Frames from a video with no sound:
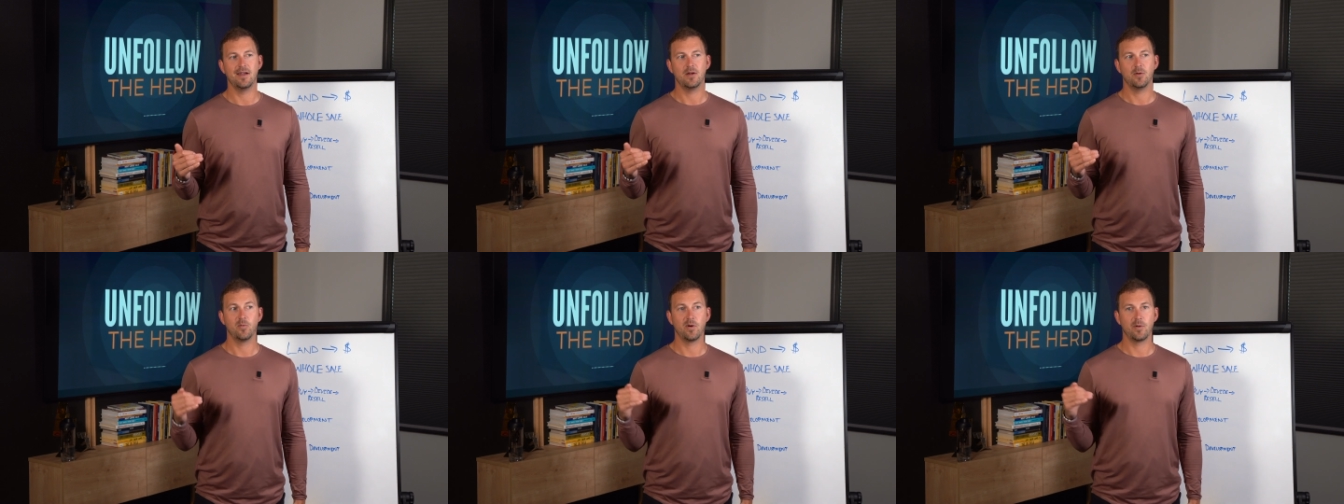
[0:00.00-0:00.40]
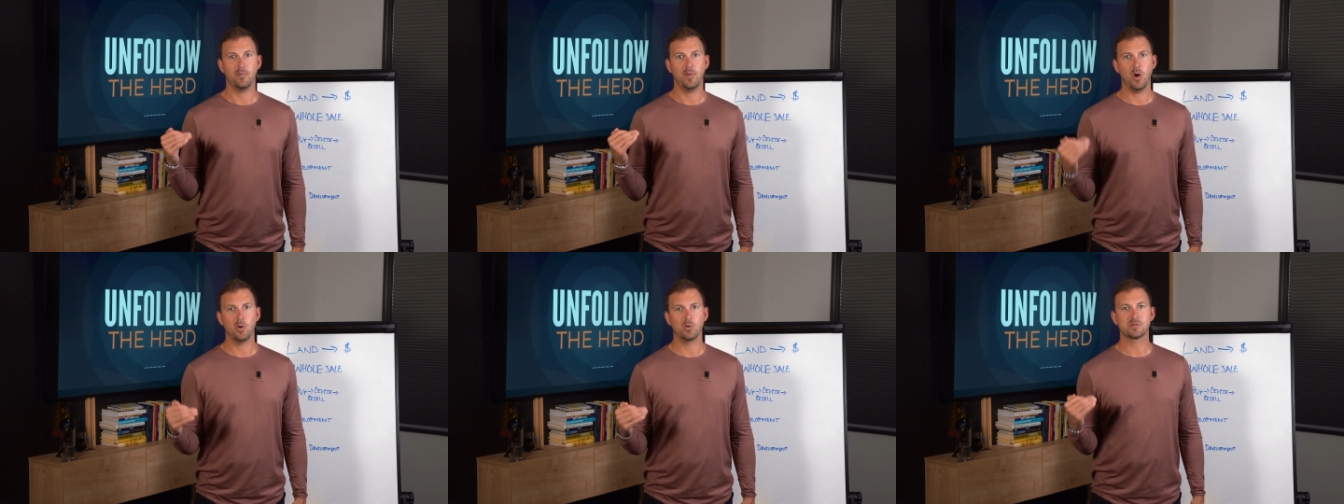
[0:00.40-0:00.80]
we're
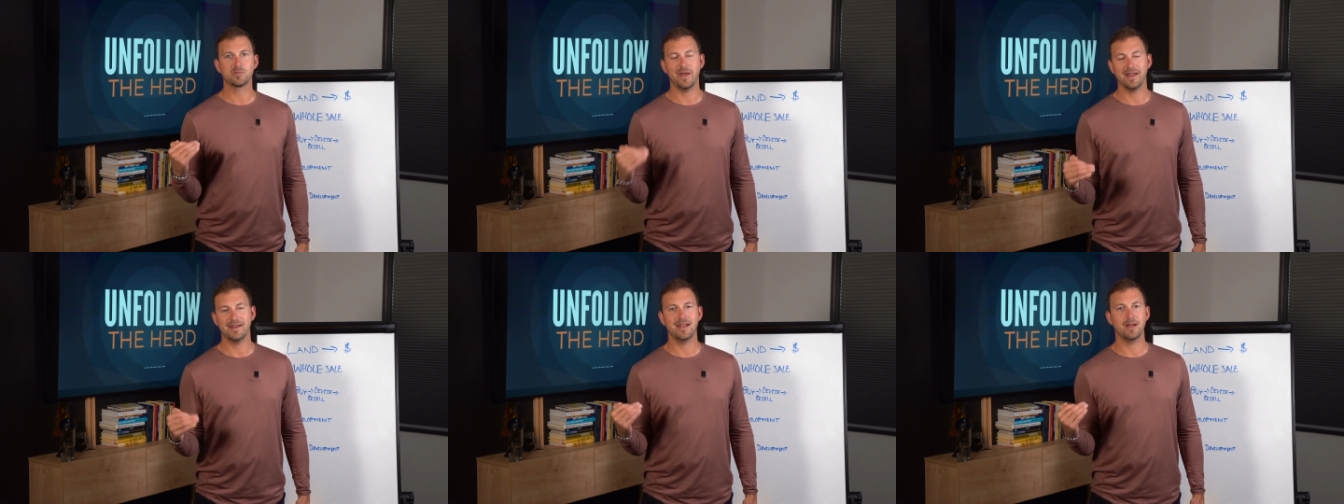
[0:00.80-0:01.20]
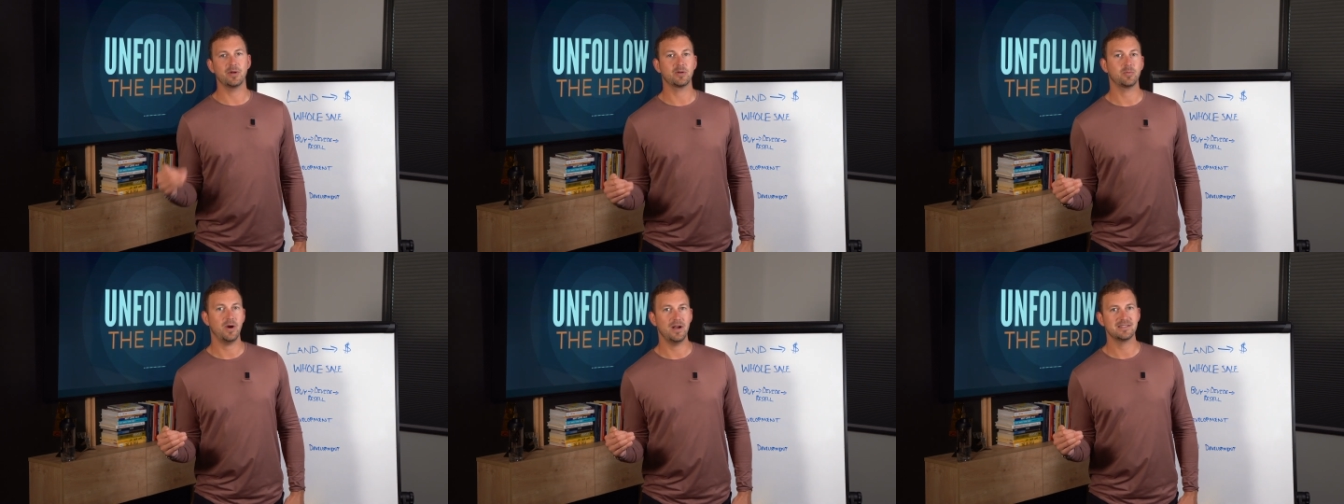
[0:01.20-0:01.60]

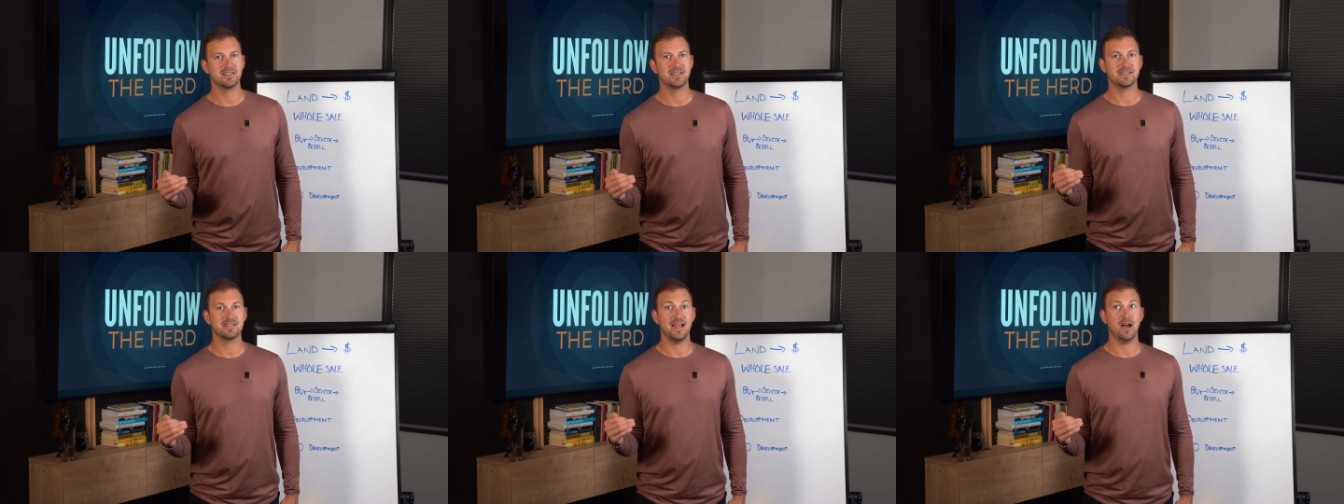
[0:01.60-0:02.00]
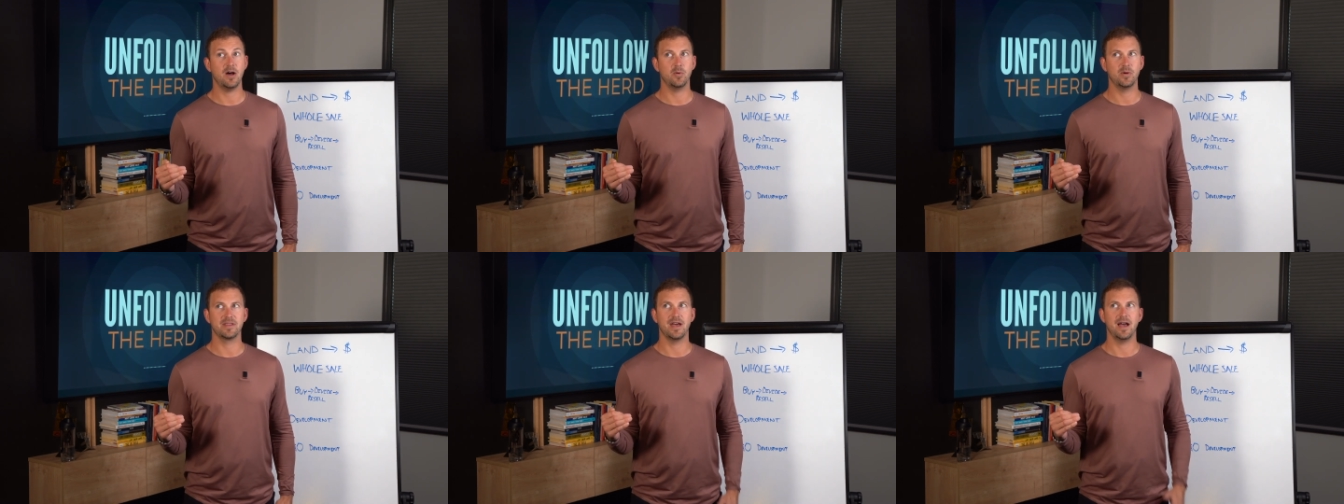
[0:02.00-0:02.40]
post-pandemic prices now
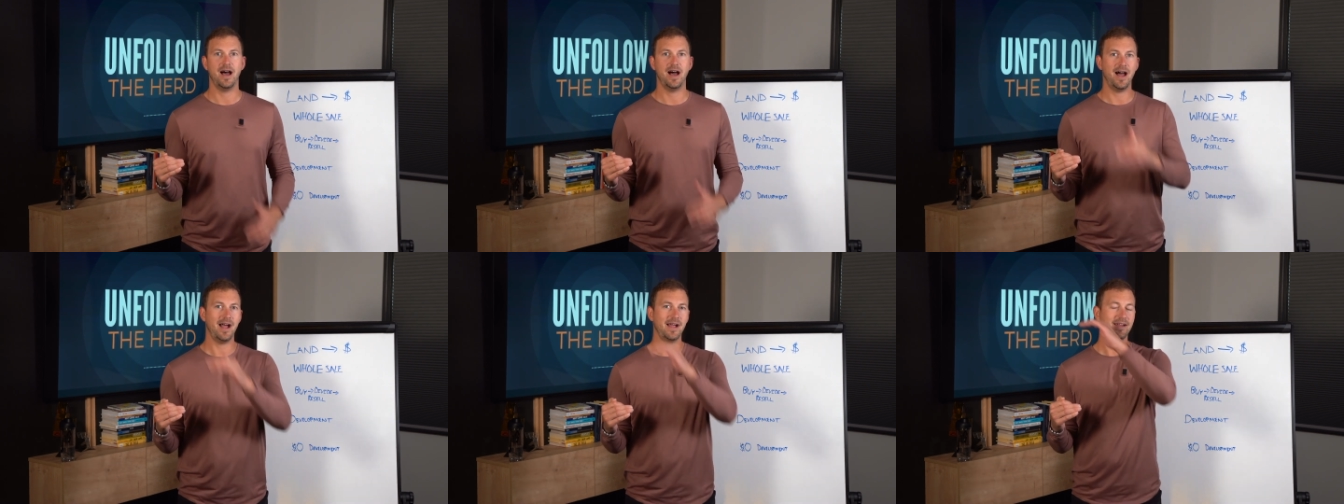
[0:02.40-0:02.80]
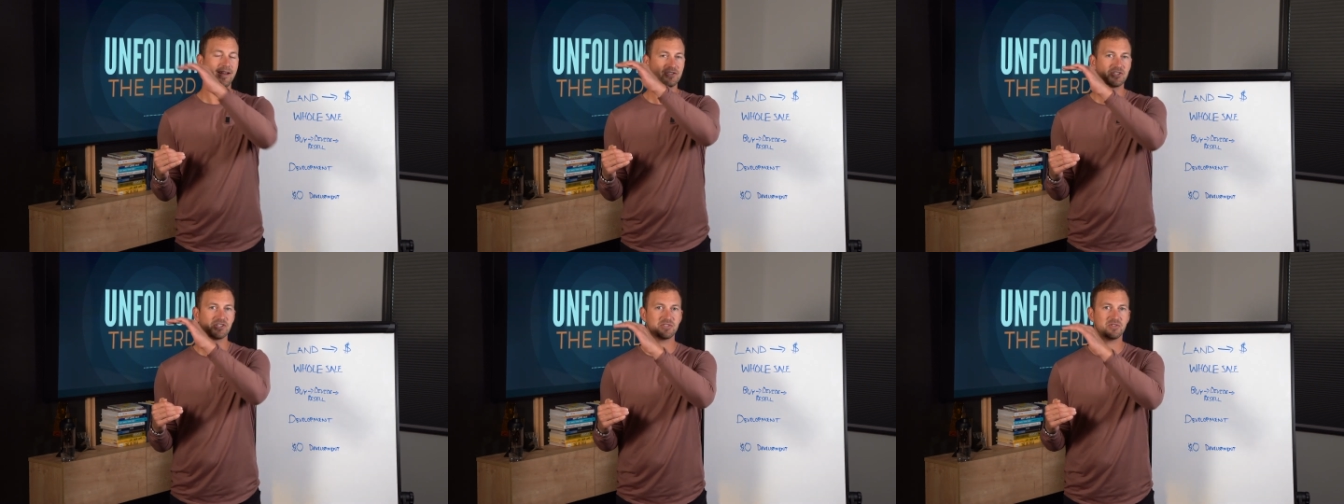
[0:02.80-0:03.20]
with high
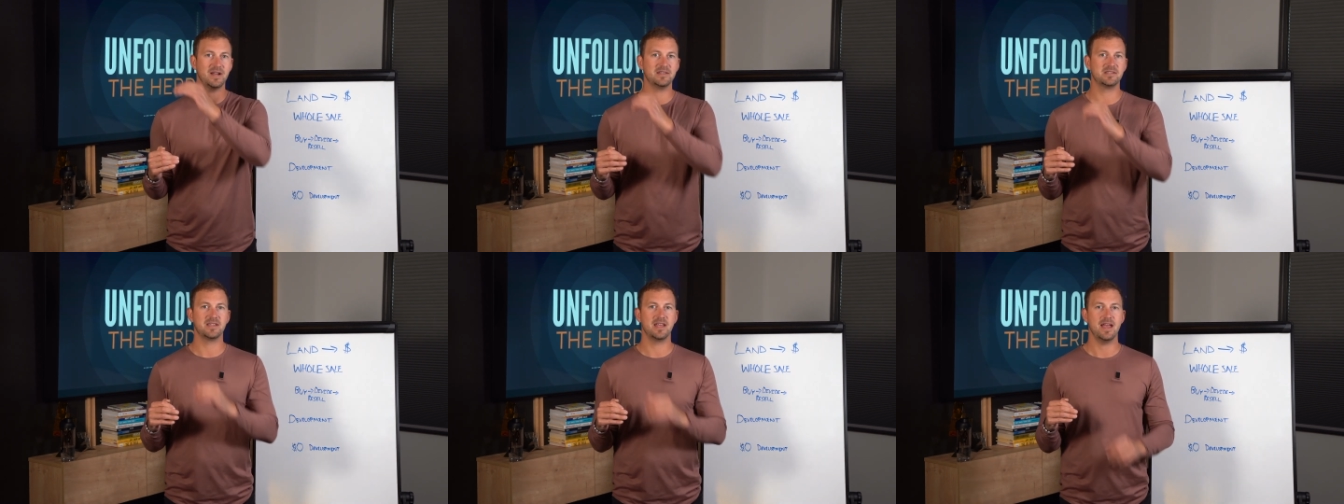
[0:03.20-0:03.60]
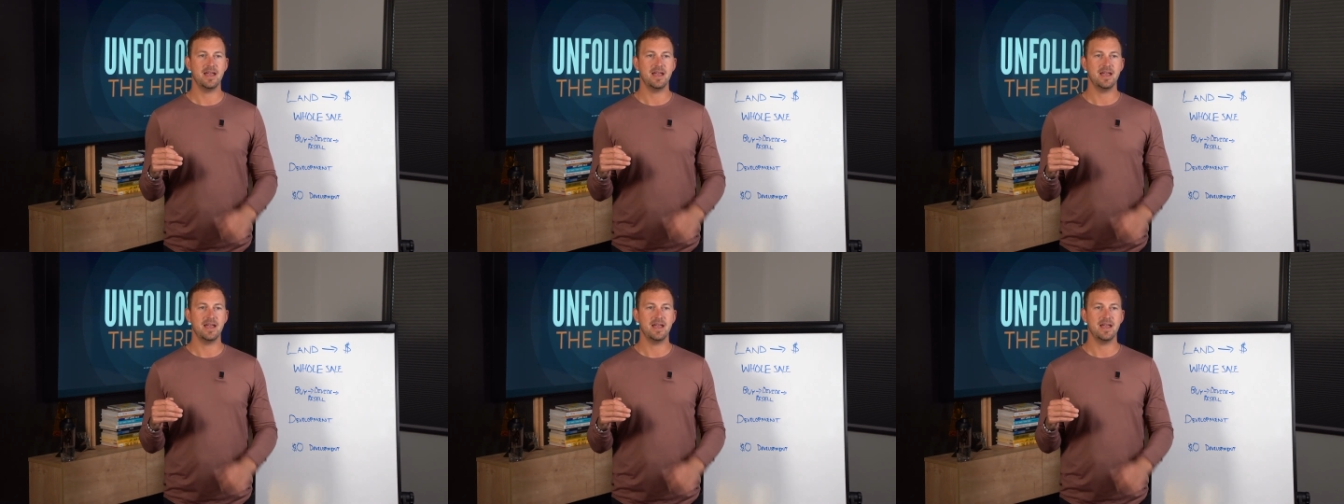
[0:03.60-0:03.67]
interest rates